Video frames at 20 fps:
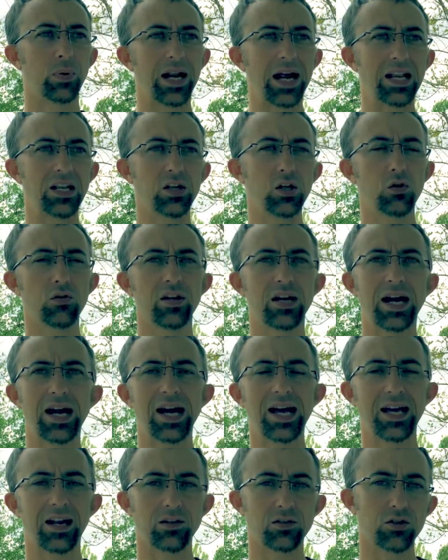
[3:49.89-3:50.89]
but I knew that I
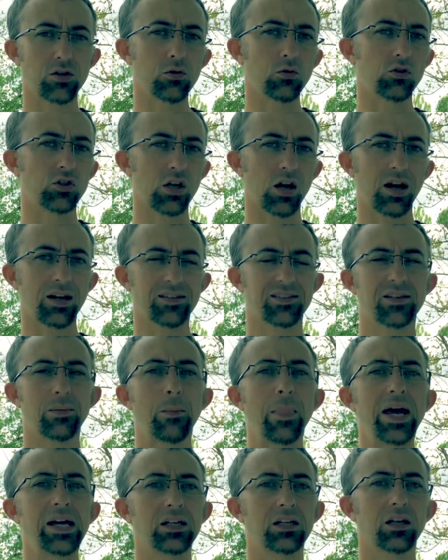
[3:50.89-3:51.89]
had 2 shots to
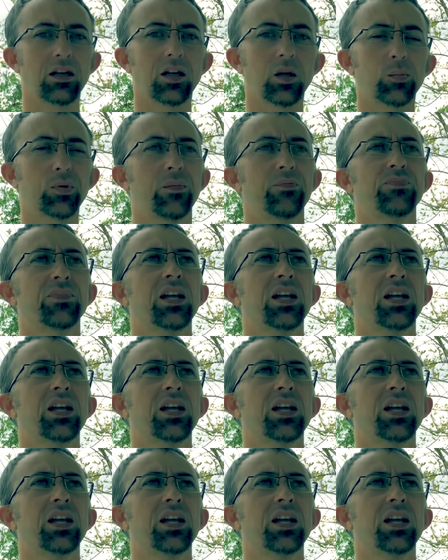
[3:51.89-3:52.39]
make up.